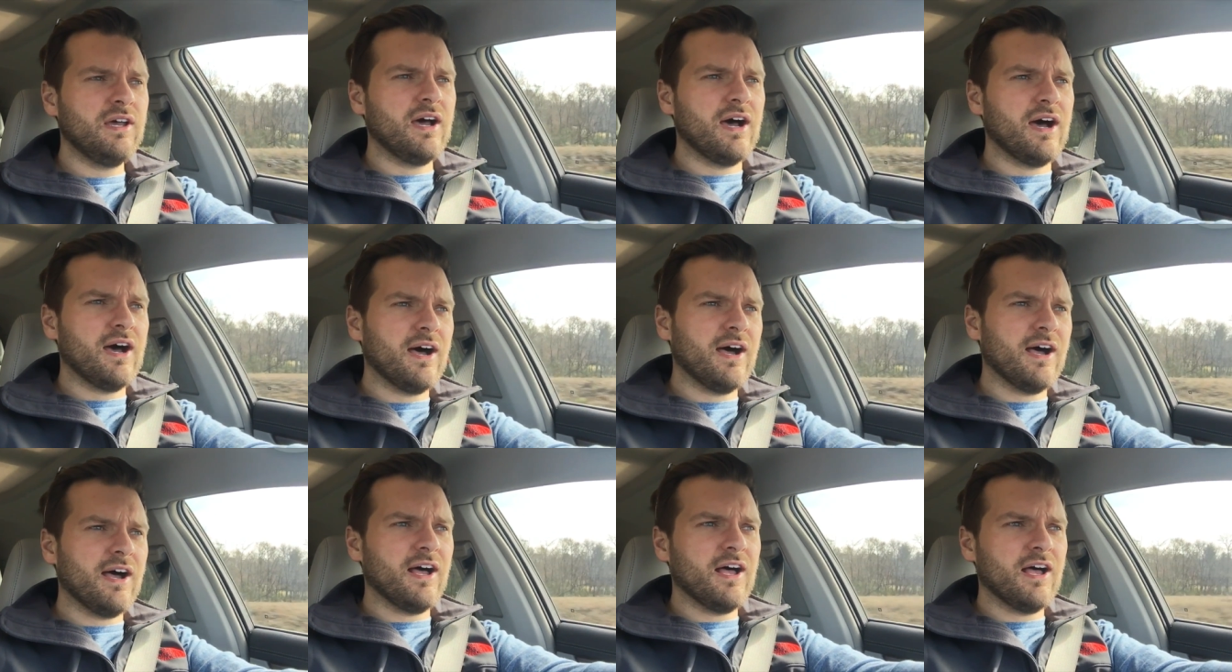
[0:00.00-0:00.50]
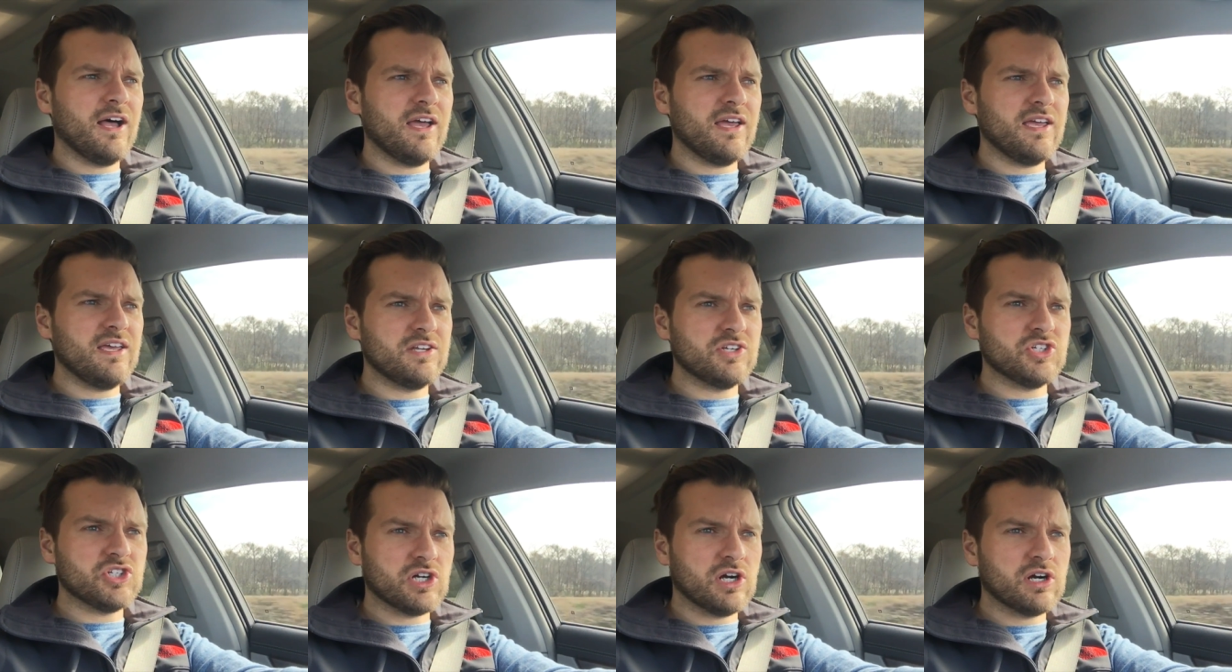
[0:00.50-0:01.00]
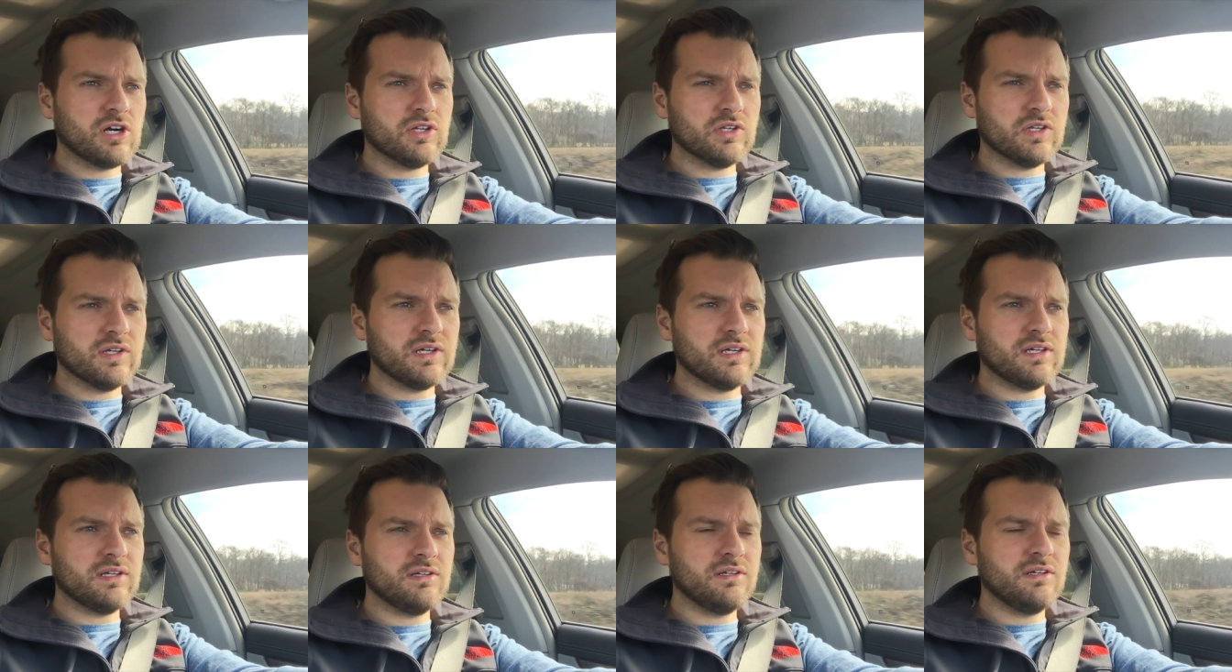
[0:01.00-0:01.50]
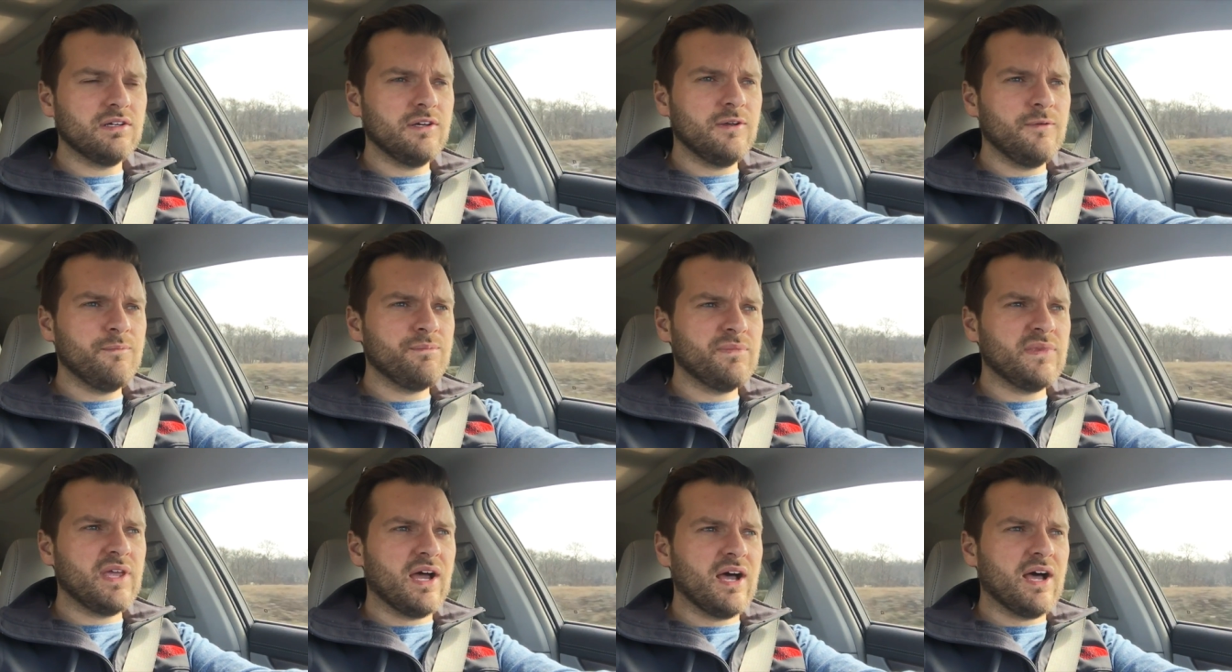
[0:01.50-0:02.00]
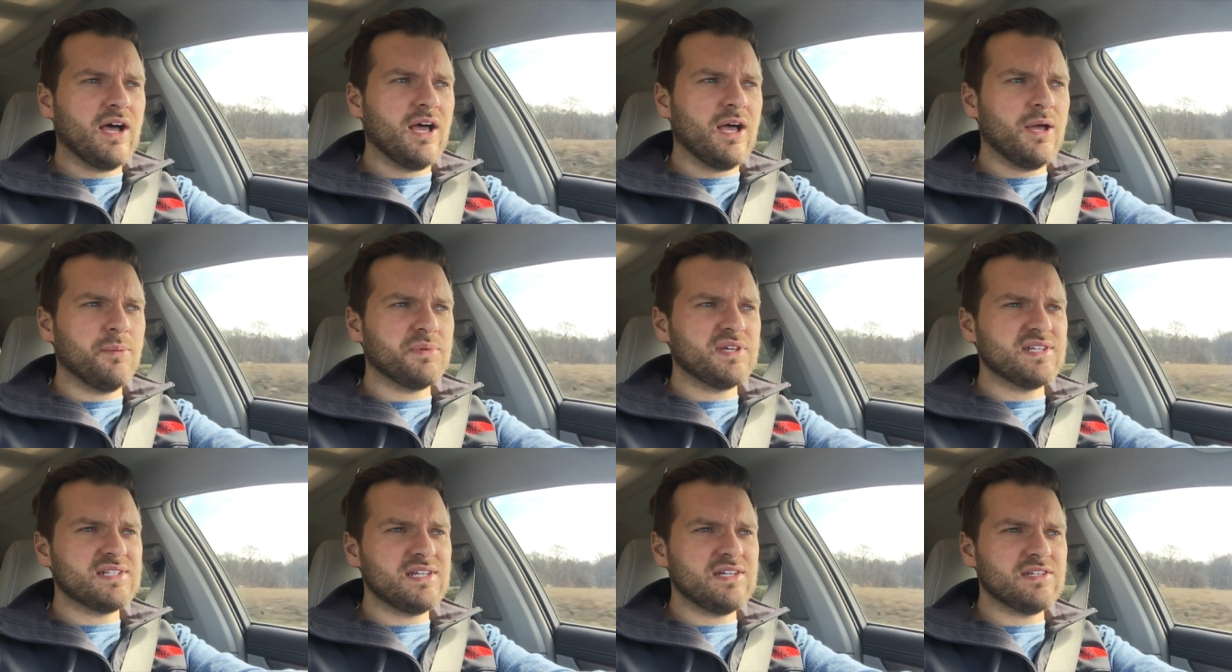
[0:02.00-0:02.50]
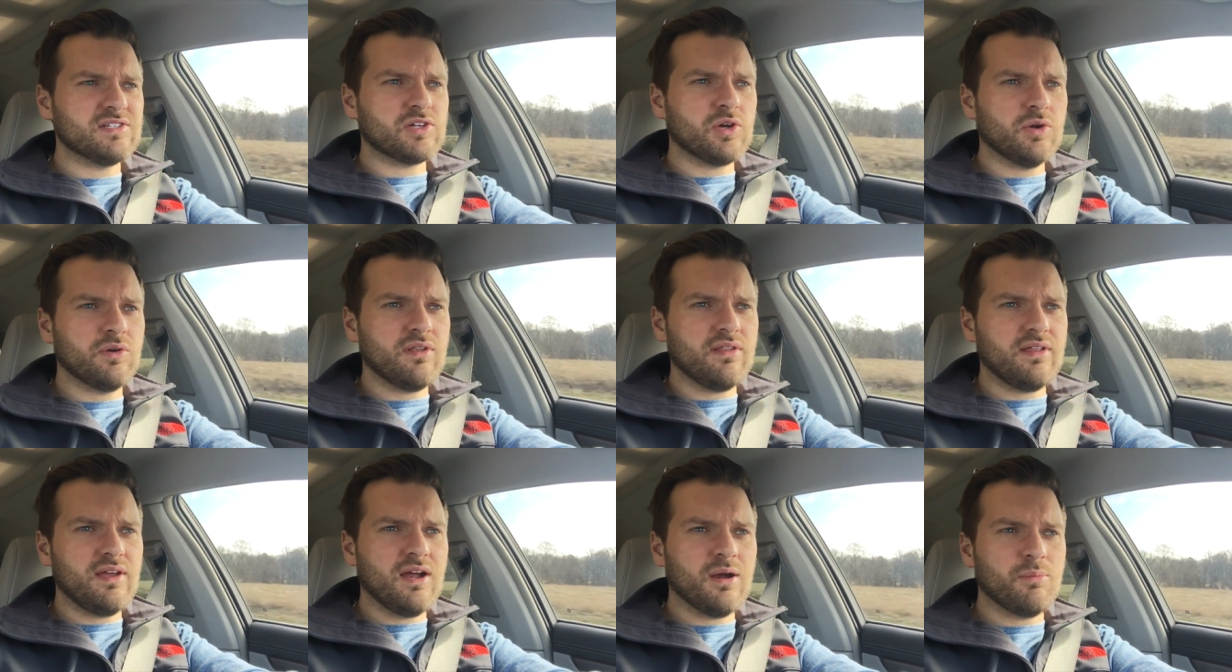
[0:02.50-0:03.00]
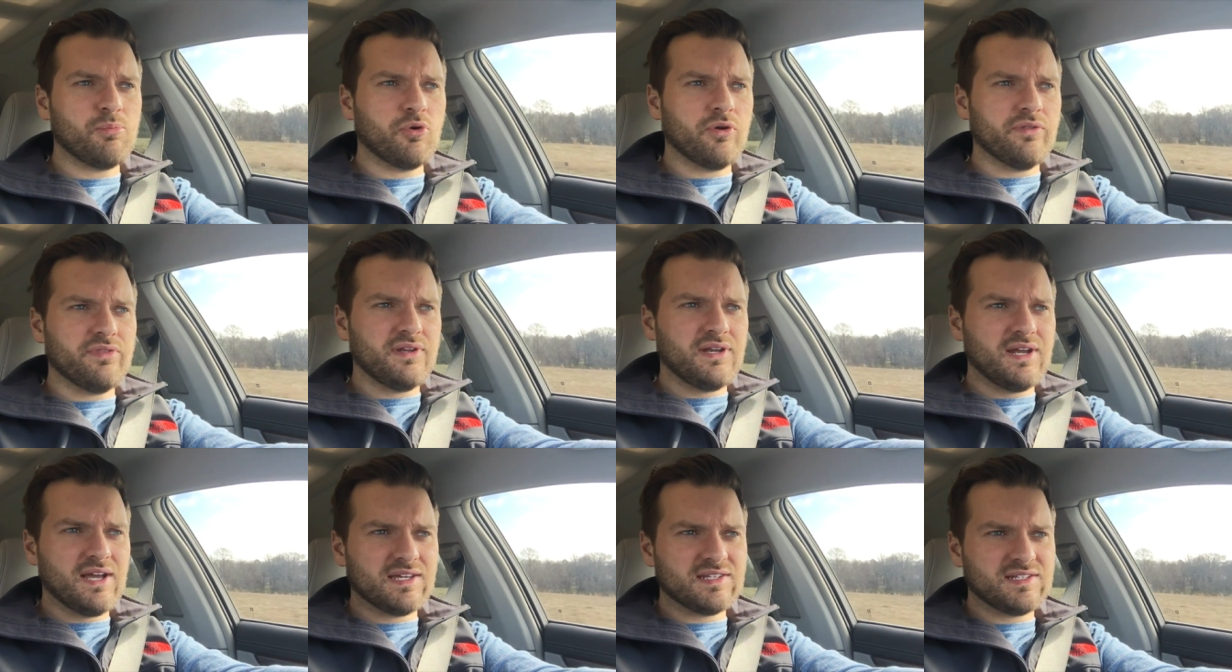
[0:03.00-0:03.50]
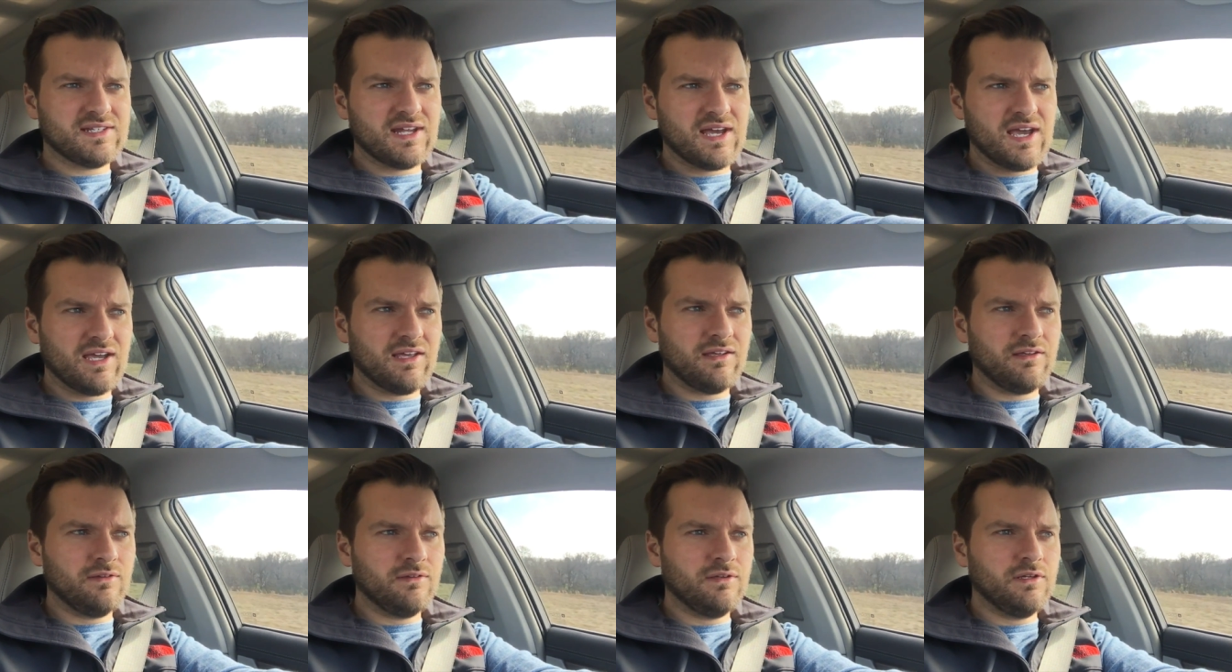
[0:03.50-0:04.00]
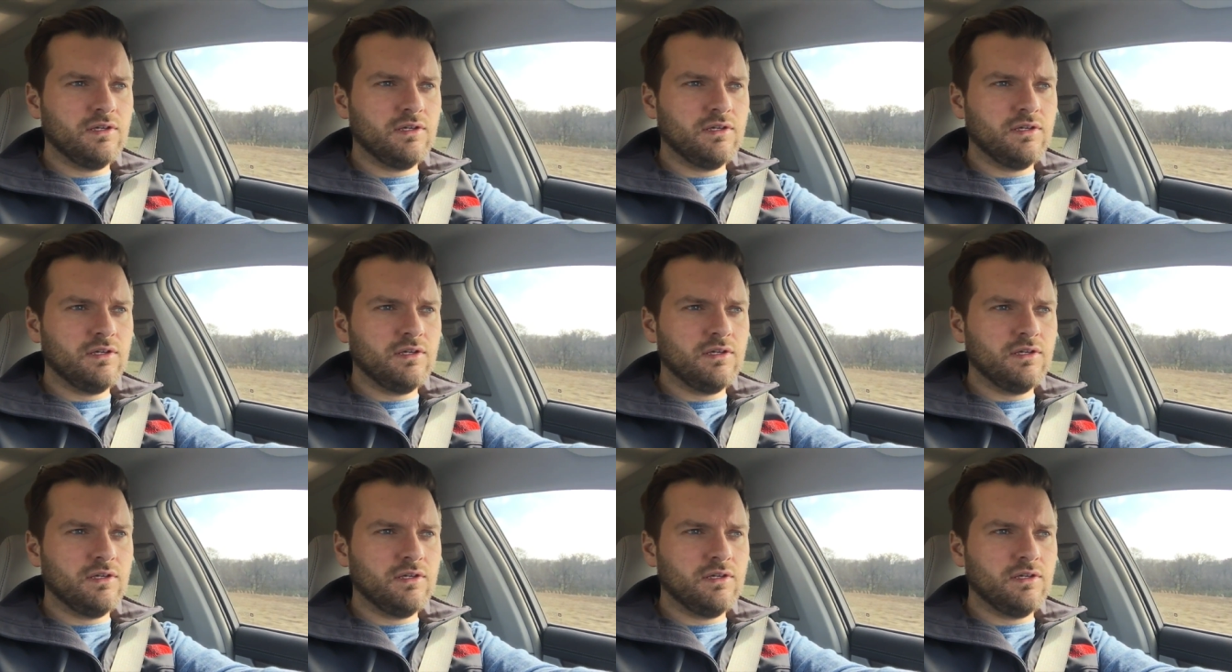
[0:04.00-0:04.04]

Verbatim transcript: uh, in Charlotte because um, he's going to the airport the next day.